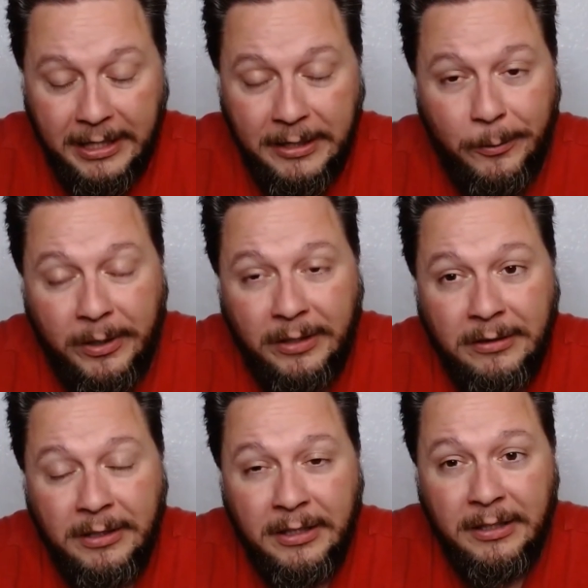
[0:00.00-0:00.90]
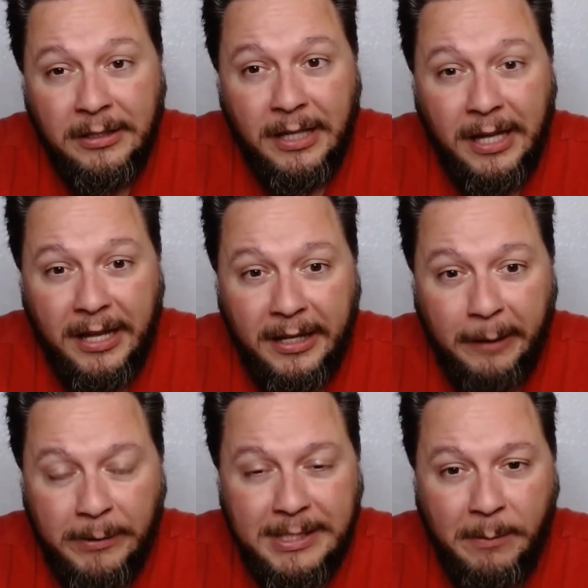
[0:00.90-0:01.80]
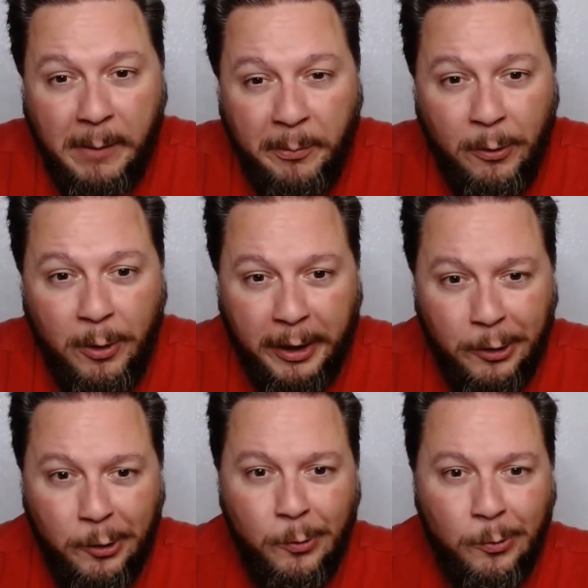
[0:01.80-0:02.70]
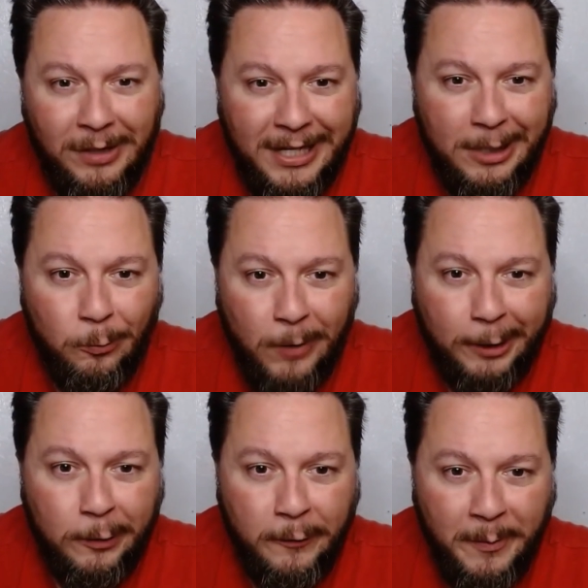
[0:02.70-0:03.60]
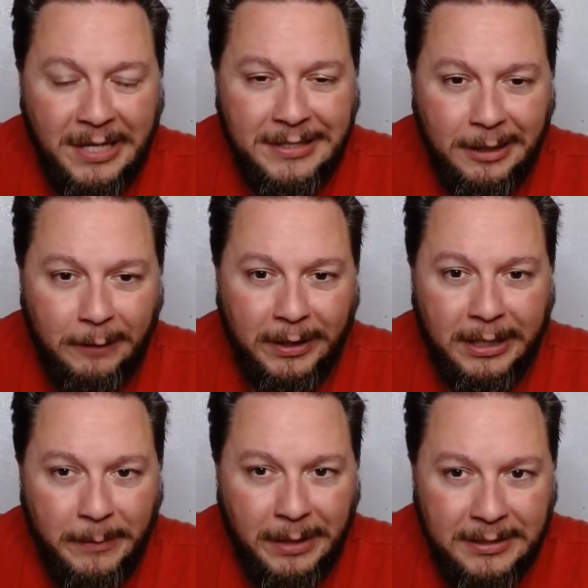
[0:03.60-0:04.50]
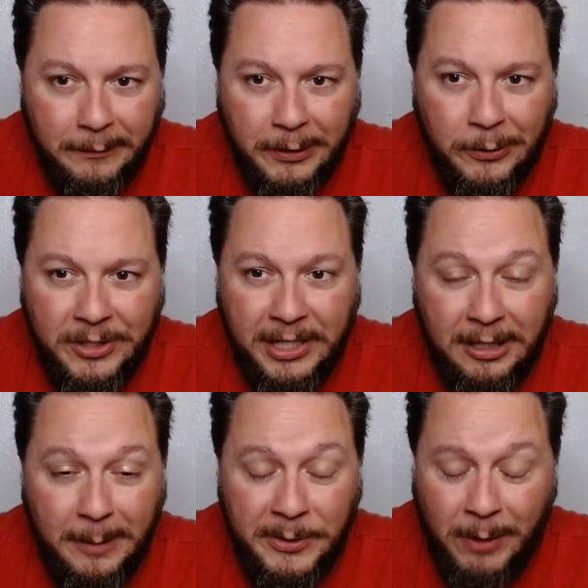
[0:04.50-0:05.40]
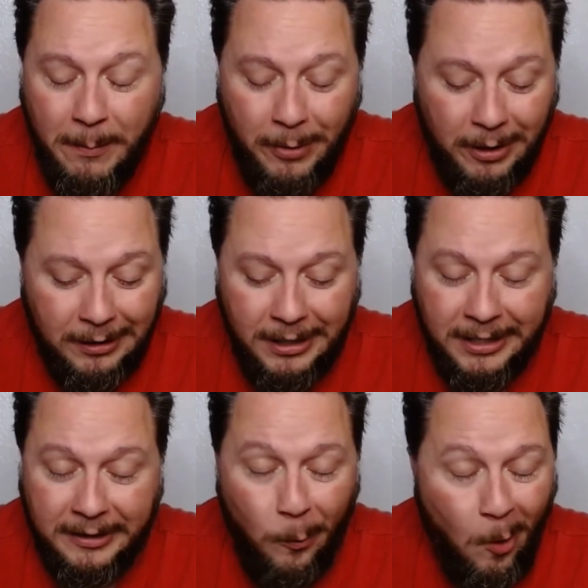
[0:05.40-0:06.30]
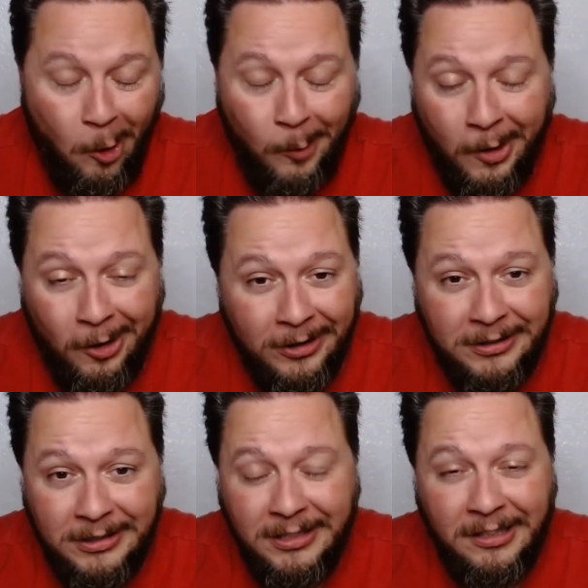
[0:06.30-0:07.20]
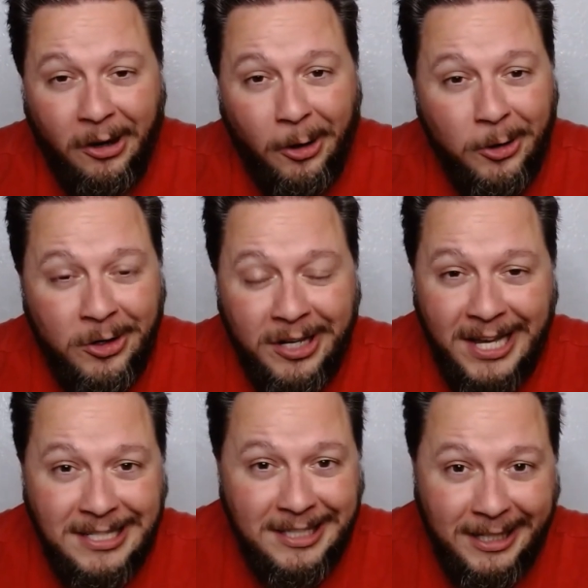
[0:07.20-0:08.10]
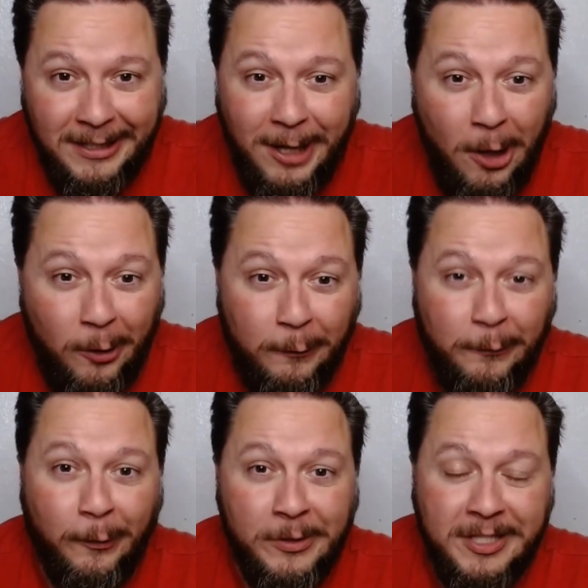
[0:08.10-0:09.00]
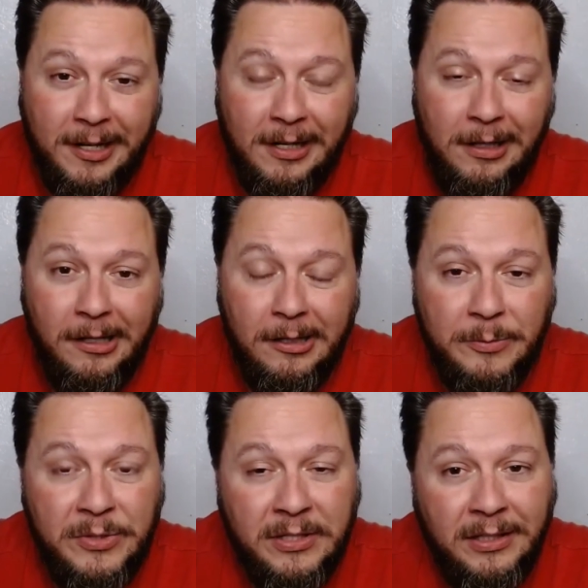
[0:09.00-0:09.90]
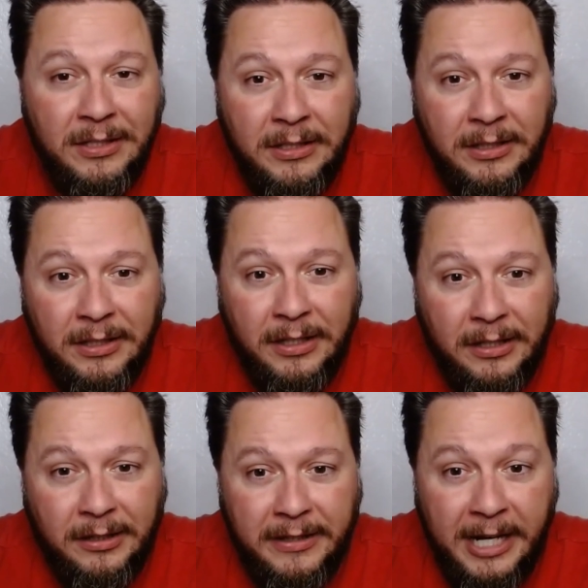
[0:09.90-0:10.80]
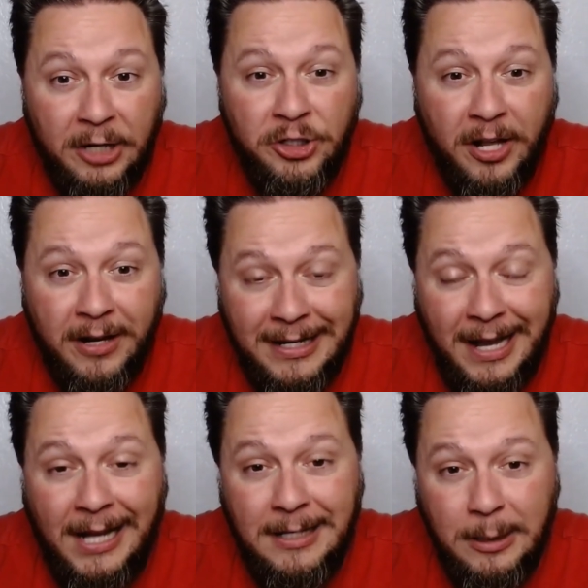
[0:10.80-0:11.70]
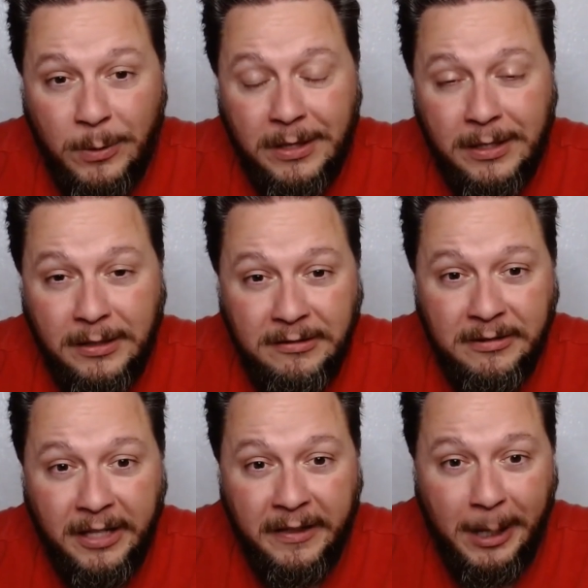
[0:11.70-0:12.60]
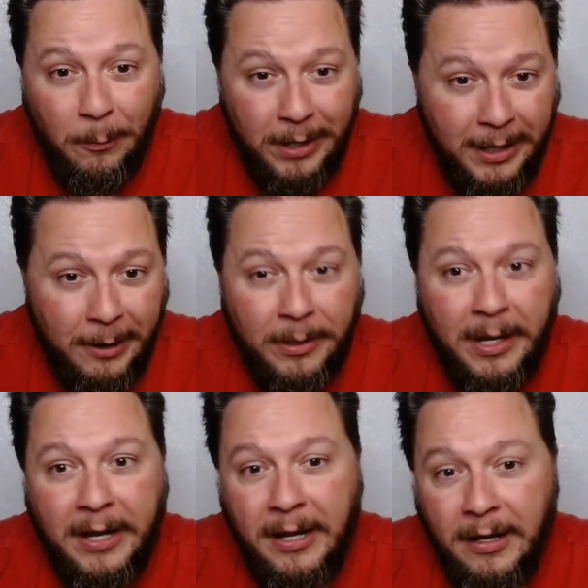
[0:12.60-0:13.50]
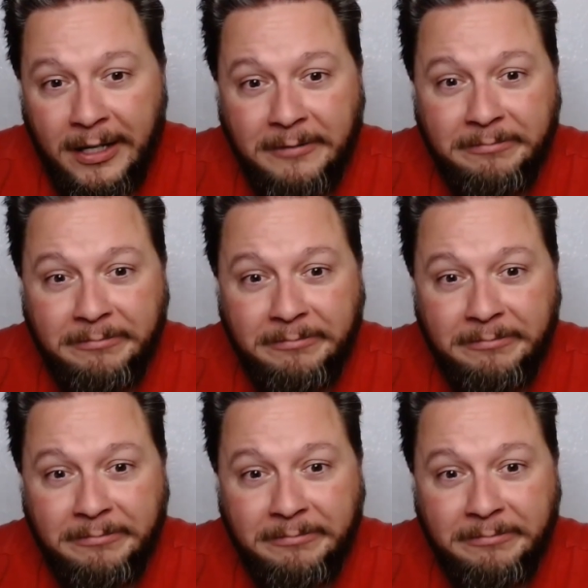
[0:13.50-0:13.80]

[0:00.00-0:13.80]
into it. And every time I broke a new record for myself, I get myself a new set of clubs. So I bought the Walmart $119 full set of clubs. Then I shot a 90 with it, and then I went out and I got